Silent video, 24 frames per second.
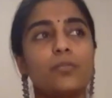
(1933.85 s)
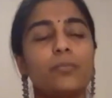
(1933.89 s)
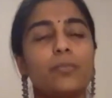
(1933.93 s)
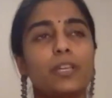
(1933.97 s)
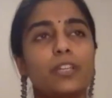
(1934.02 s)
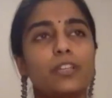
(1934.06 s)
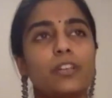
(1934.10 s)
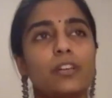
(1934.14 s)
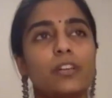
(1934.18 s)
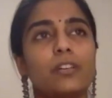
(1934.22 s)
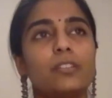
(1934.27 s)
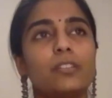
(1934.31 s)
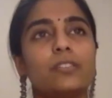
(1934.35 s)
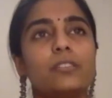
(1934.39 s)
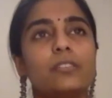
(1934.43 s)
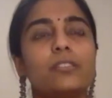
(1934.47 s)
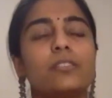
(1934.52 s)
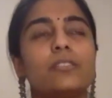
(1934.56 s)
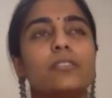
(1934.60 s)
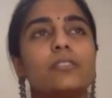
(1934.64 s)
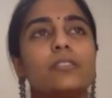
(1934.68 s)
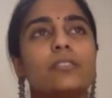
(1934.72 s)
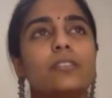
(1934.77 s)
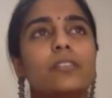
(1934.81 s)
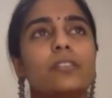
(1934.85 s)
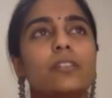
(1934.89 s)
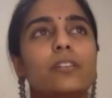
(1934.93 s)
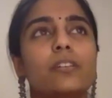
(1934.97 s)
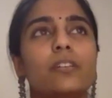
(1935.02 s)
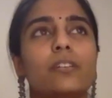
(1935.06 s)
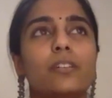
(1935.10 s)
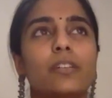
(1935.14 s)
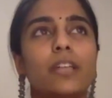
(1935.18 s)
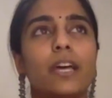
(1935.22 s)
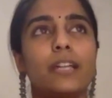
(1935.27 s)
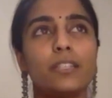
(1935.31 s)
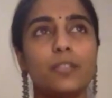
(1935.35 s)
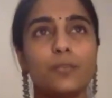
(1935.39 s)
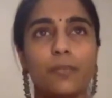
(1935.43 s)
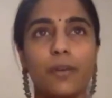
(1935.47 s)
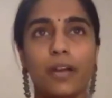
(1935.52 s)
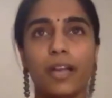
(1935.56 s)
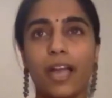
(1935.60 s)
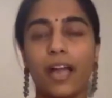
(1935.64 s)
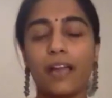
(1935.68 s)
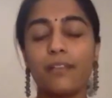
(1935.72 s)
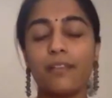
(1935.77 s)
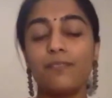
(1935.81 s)
because
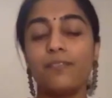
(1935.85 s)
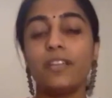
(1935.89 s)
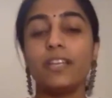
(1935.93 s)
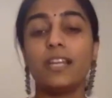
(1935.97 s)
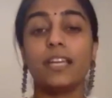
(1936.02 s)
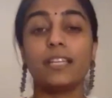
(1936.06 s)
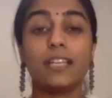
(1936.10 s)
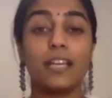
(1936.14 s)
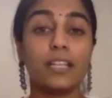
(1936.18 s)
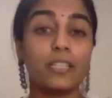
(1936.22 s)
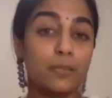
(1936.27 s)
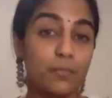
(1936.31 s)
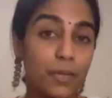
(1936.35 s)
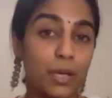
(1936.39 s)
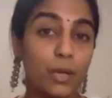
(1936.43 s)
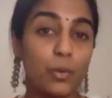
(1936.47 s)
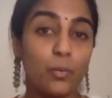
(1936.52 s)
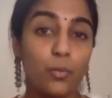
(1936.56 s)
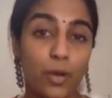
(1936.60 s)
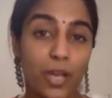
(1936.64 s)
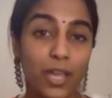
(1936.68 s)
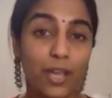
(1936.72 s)
I feel like that's my